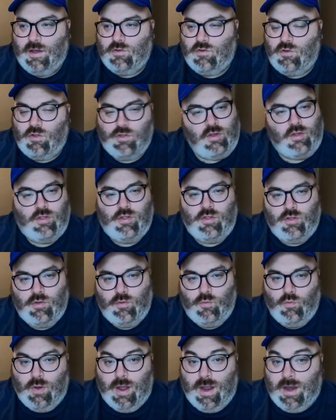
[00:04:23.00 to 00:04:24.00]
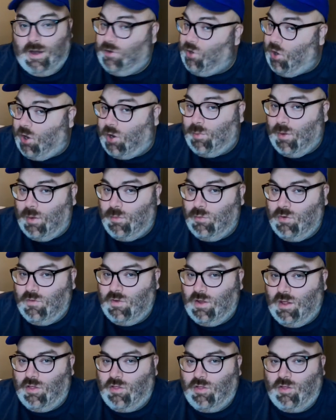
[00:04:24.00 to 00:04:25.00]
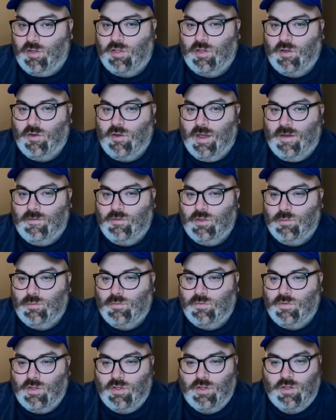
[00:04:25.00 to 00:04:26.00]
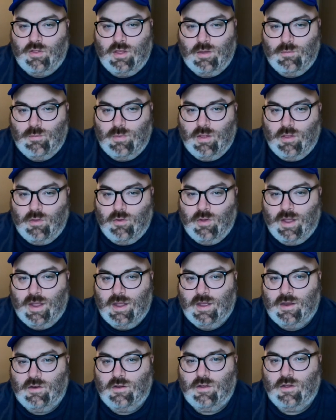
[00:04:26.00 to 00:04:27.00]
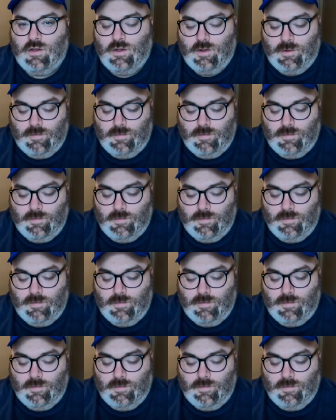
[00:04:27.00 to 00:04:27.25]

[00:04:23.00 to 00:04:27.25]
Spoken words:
just because it's a way to talk about movies, because I'll have them physically in my little hand.